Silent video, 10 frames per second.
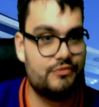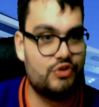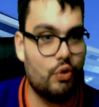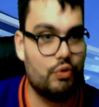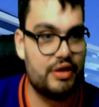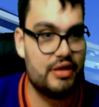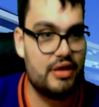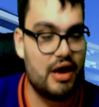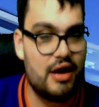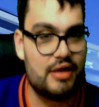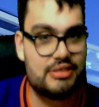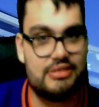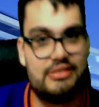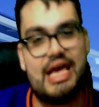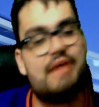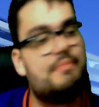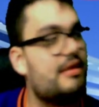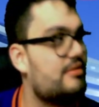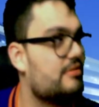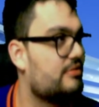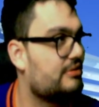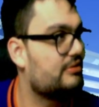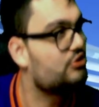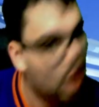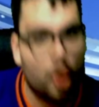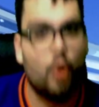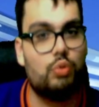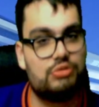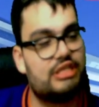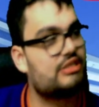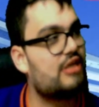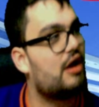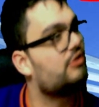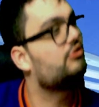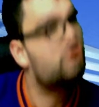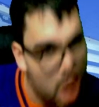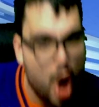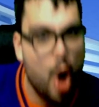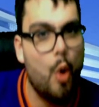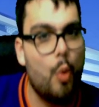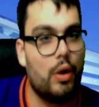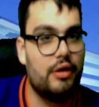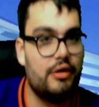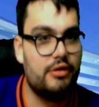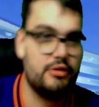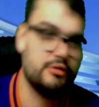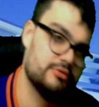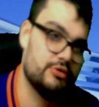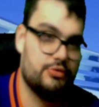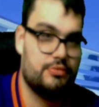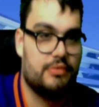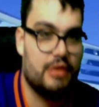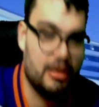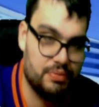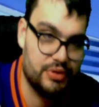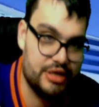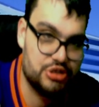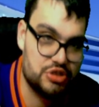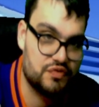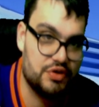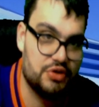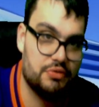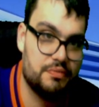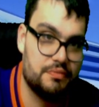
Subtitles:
Golden Cox? Damn it. No, Cesar. No! Dude, I'll play it just for you.